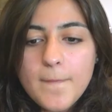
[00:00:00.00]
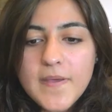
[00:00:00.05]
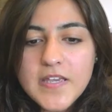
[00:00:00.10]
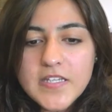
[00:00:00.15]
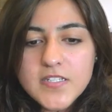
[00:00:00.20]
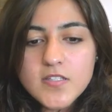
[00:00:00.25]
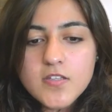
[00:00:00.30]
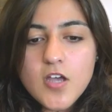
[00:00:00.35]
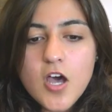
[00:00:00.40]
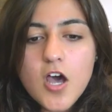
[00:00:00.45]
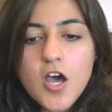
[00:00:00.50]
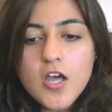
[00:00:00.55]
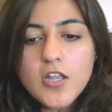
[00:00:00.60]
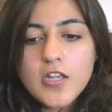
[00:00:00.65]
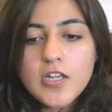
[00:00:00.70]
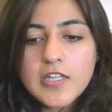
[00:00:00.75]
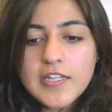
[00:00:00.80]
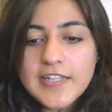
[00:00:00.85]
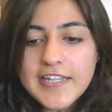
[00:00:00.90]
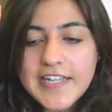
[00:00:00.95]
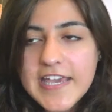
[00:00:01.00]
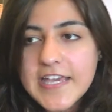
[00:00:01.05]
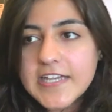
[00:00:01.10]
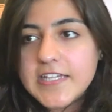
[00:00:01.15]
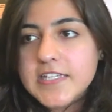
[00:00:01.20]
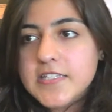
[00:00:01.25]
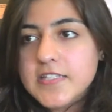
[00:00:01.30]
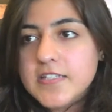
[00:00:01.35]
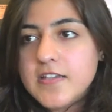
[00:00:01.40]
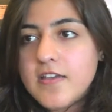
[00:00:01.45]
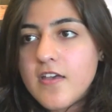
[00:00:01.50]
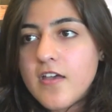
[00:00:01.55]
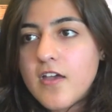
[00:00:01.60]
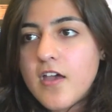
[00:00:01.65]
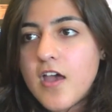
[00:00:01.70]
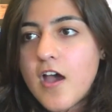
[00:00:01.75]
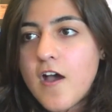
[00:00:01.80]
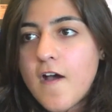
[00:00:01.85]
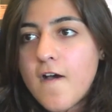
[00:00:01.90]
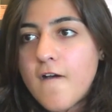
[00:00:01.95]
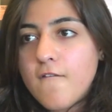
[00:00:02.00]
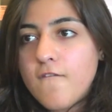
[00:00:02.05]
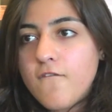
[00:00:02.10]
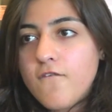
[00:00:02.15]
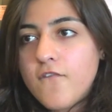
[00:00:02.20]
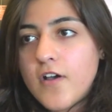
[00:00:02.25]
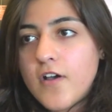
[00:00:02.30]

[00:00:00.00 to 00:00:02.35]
based on links of